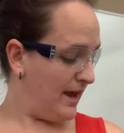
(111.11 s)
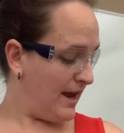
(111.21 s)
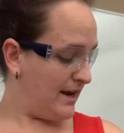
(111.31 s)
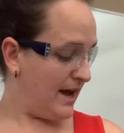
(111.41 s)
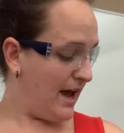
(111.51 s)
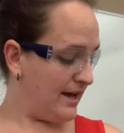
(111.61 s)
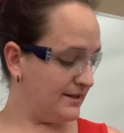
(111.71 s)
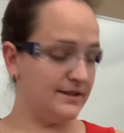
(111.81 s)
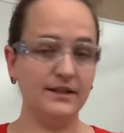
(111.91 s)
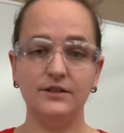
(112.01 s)
And as
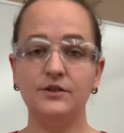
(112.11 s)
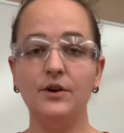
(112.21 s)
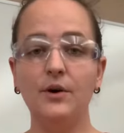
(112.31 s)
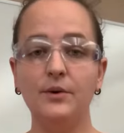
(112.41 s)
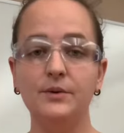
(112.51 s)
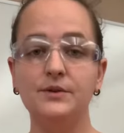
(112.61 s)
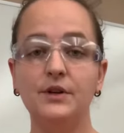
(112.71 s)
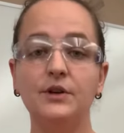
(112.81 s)
this goes,